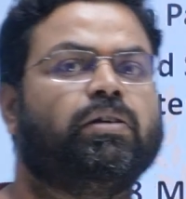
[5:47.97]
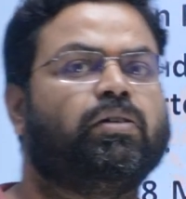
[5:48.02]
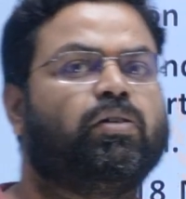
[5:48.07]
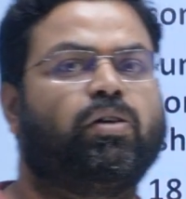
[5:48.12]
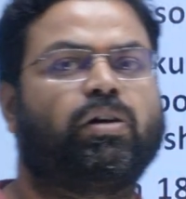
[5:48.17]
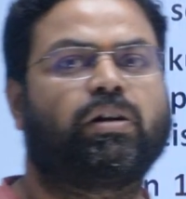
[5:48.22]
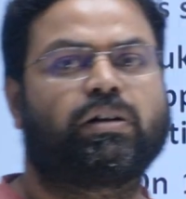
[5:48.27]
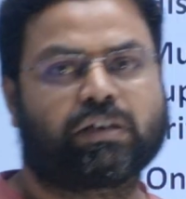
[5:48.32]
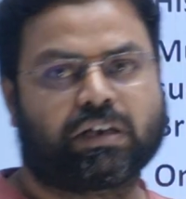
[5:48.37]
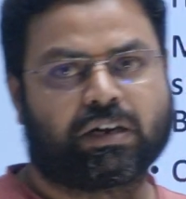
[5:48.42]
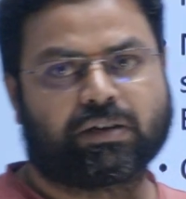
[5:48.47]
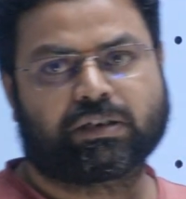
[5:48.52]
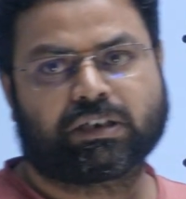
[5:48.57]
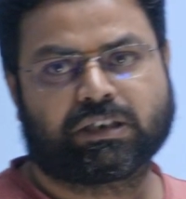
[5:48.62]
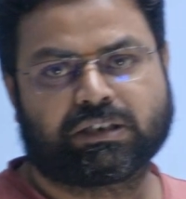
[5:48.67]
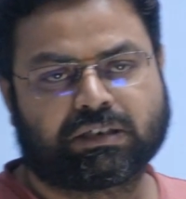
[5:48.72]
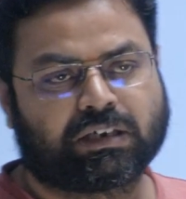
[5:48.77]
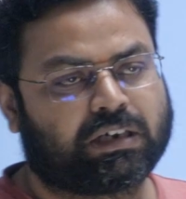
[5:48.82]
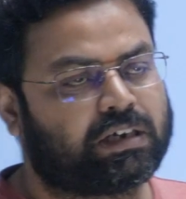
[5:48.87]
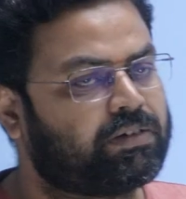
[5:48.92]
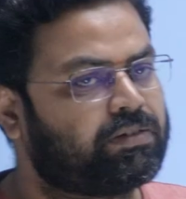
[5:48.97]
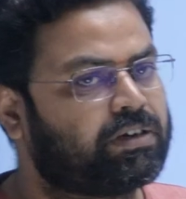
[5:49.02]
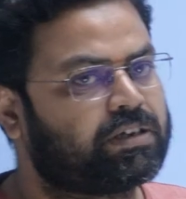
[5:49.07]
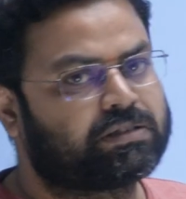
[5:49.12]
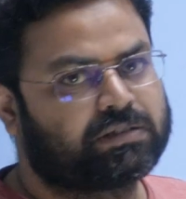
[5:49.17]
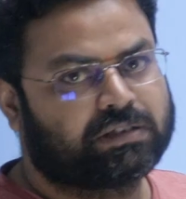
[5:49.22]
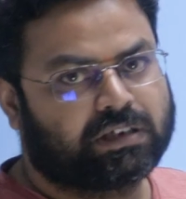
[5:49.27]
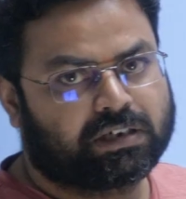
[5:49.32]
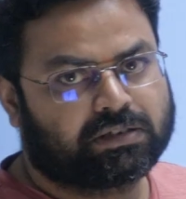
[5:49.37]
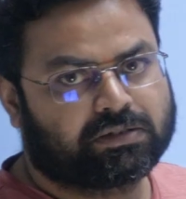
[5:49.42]
or regional
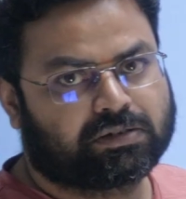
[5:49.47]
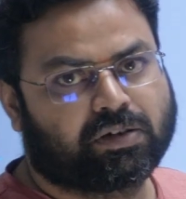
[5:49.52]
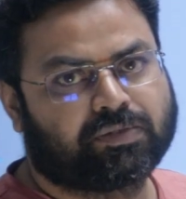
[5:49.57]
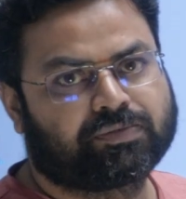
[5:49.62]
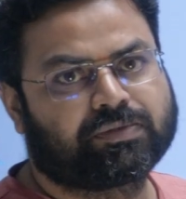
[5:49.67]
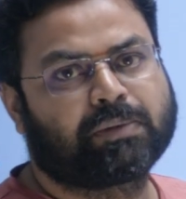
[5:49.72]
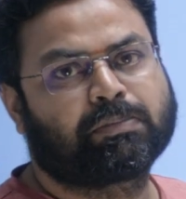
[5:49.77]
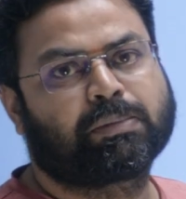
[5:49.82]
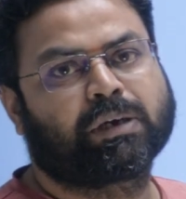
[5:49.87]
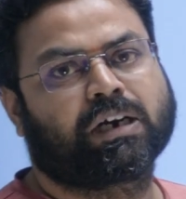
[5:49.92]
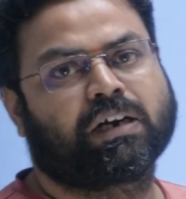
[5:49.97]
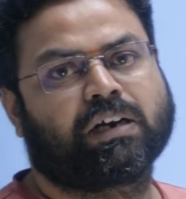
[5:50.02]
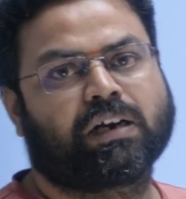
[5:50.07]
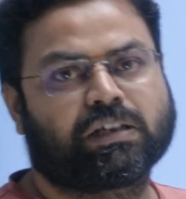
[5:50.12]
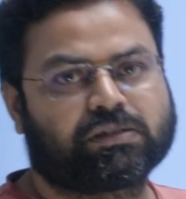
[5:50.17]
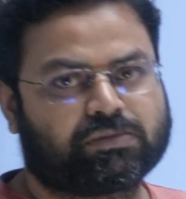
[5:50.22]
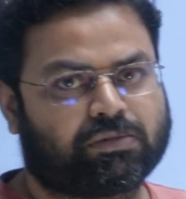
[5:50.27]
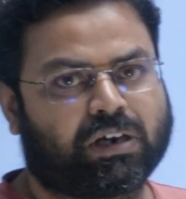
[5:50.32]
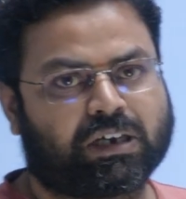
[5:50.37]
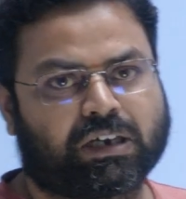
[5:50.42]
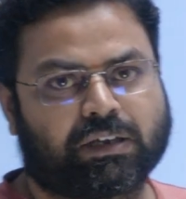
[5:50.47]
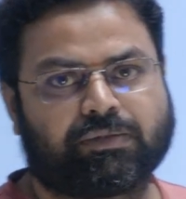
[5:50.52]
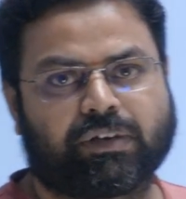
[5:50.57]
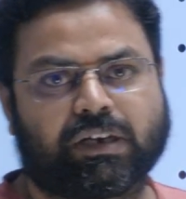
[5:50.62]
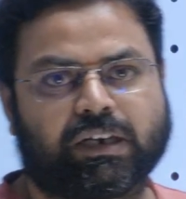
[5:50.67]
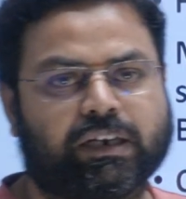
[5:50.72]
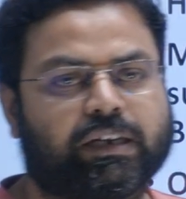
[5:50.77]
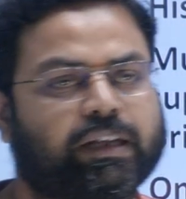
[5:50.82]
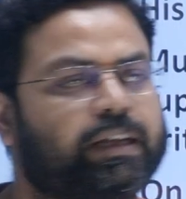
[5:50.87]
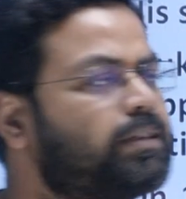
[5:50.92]
governors of the Parganas, whatever
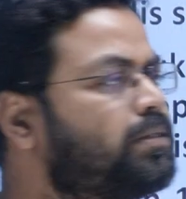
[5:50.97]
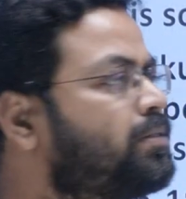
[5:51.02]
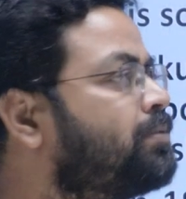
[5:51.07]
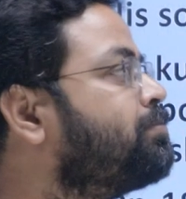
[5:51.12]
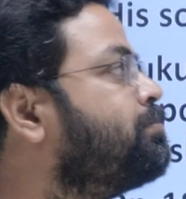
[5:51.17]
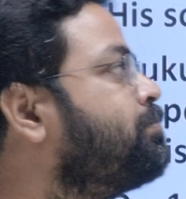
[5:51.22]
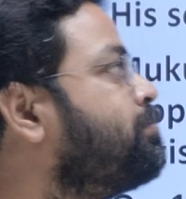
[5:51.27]
it is.